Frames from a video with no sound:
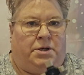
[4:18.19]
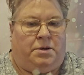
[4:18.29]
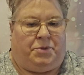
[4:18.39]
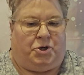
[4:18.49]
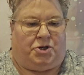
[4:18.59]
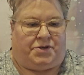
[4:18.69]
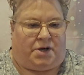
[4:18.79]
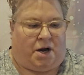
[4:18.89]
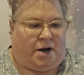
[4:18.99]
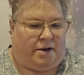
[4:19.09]
Because
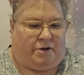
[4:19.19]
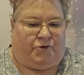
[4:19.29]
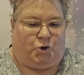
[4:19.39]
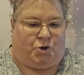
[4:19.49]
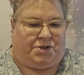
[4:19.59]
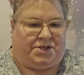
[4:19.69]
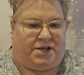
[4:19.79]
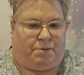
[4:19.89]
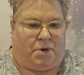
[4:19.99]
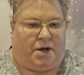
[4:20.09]
I, if you could see
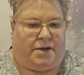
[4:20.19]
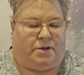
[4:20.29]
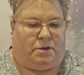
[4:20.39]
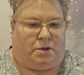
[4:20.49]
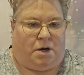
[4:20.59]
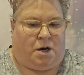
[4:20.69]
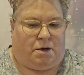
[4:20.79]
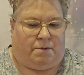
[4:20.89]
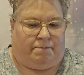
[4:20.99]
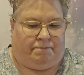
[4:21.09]
my
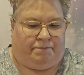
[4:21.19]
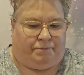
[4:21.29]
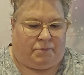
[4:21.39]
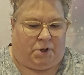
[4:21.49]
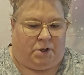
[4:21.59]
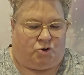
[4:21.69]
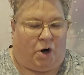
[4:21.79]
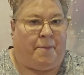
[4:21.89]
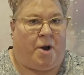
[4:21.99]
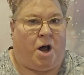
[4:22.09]
um,
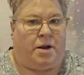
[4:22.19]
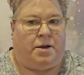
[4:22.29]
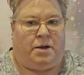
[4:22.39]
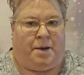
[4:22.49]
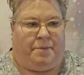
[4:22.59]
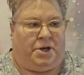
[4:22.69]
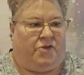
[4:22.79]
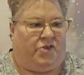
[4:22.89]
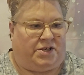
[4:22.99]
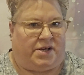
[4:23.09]
tripod, how many
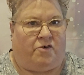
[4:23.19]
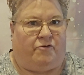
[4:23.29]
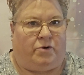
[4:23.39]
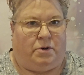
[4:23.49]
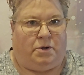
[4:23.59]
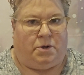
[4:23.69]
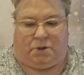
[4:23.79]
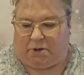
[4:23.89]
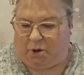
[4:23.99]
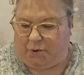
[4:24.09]
things I have
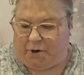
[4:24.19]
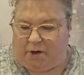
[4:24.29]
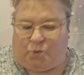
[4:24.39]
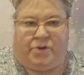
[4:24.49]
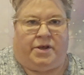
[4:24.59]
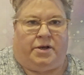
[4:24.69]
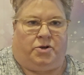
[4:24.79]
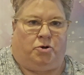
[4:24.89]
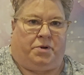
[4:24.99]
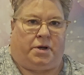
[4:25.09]
going on with it,
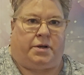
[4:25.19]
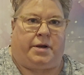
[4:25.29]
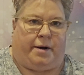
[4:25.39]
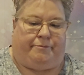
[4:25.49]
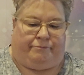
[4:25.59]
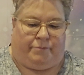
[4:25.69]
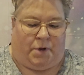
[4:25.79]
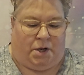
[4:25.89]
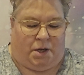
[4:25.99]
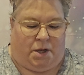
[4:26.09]
you'd be like, yep, yeah,
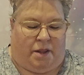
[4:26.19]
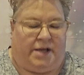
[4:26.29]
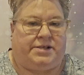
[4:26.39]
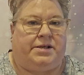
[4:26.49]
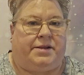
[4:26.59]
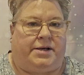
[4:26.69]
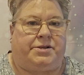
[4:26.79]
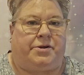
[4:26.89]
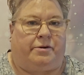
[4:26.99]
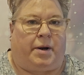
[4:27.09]
they sent that to
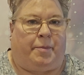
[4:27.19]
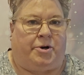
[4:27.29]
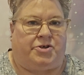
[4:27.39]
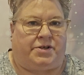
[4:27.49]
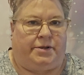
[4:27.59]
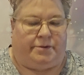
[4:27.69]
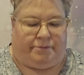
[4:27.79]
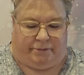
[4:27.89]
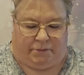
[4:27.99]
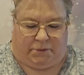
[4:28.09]
the right person.
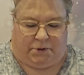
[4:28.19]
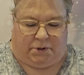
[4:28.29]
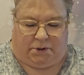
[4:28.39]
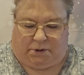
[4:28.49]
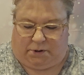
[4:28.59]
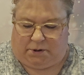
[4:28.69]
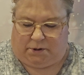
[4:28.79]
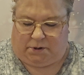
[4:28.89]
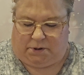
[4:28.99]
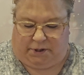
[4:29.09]

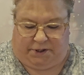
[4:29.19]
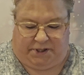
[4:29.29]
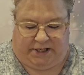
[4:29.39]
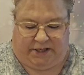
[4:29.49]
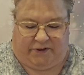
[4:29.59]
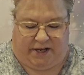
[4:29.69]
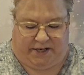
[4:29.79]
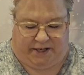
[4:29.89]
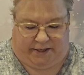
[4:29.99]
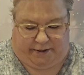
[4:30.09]
Indeed they
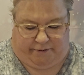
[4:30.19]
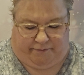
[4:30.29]
did.